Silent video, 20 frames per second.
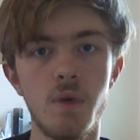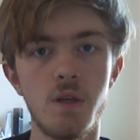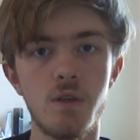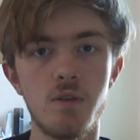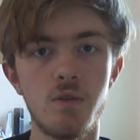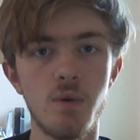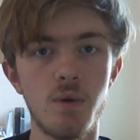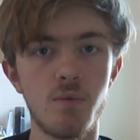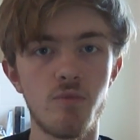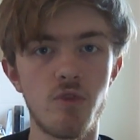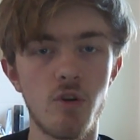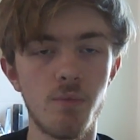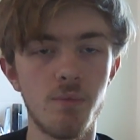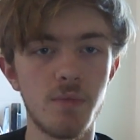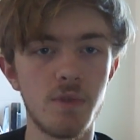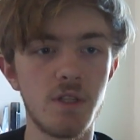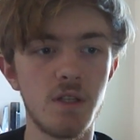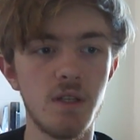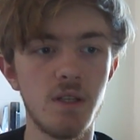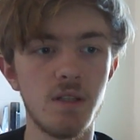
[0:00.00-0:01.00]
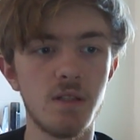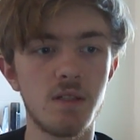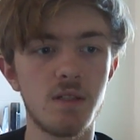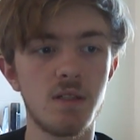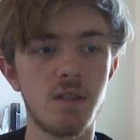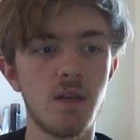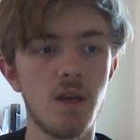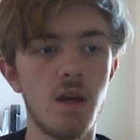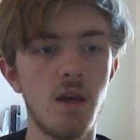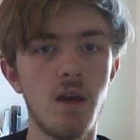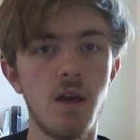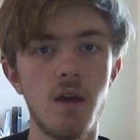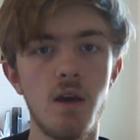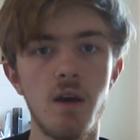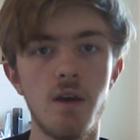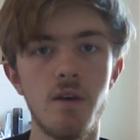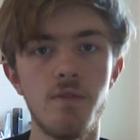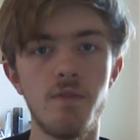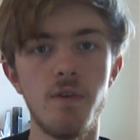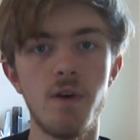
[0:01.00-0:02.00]
doing problem sheets,
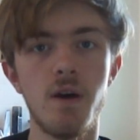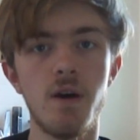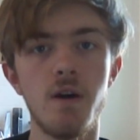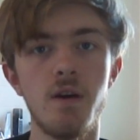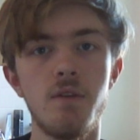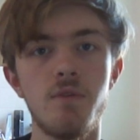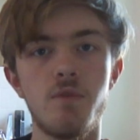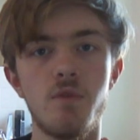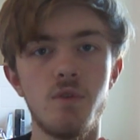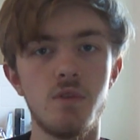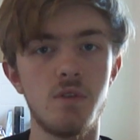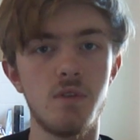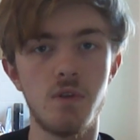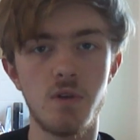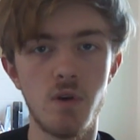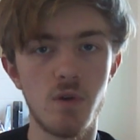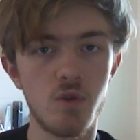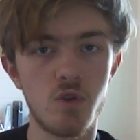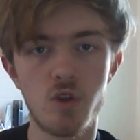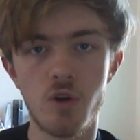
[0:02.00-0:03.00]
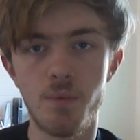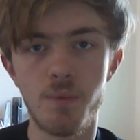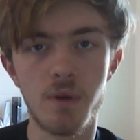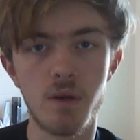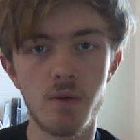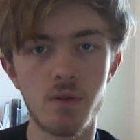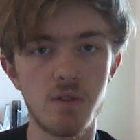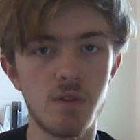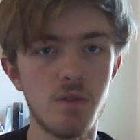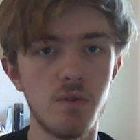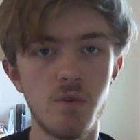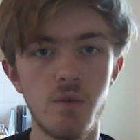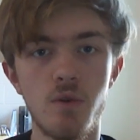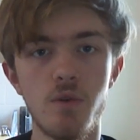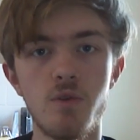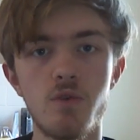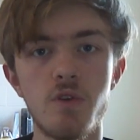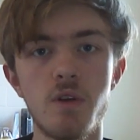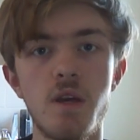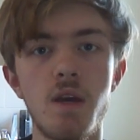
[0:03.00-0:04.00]
if I've got to go shopping, got to do
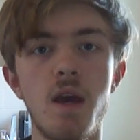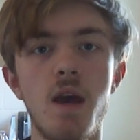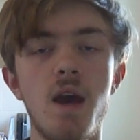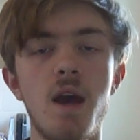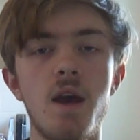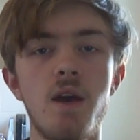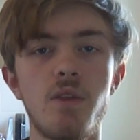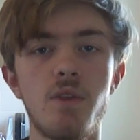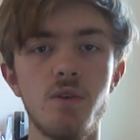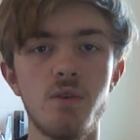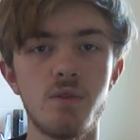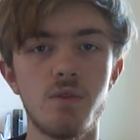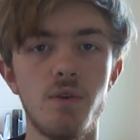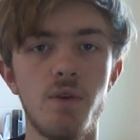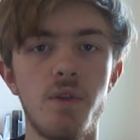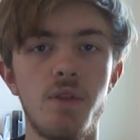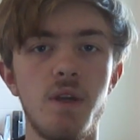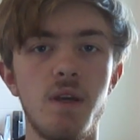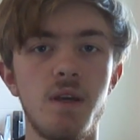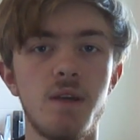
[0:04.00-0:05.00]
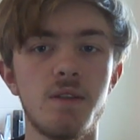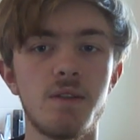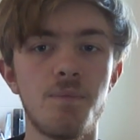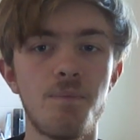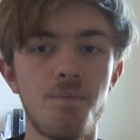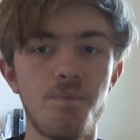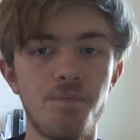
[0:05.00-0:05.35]
laundry, those sort of things.